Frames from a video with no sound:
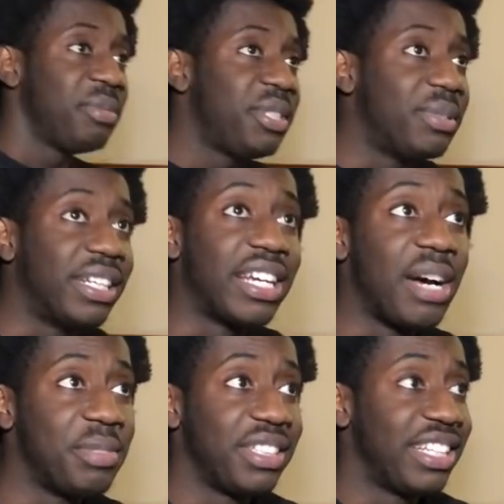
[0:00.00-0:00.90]
See what the
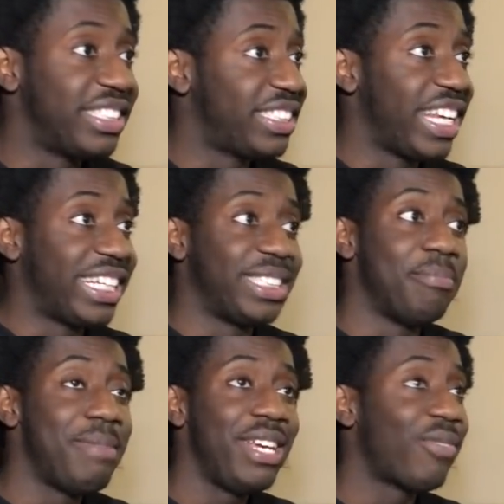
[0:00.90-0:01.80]
comments got to say, cause
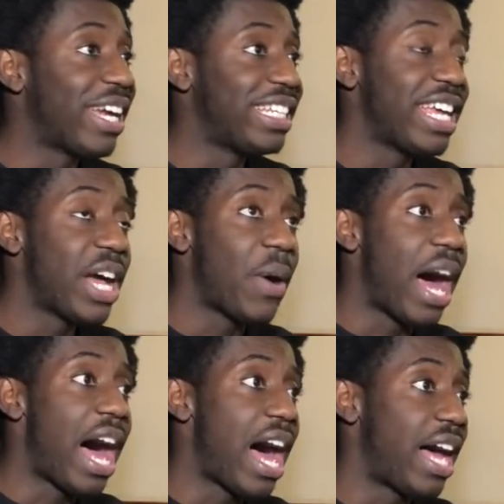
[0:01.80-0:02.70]
me right
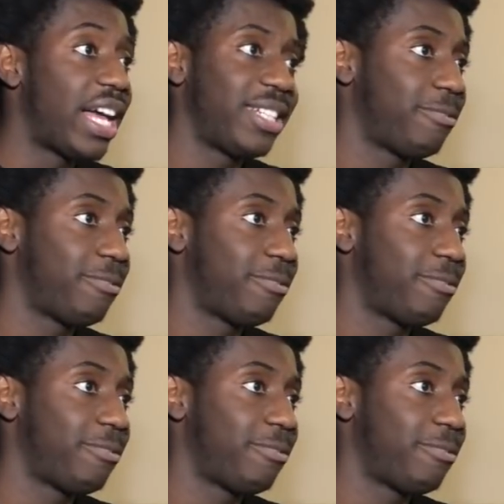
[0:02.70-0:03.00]
now,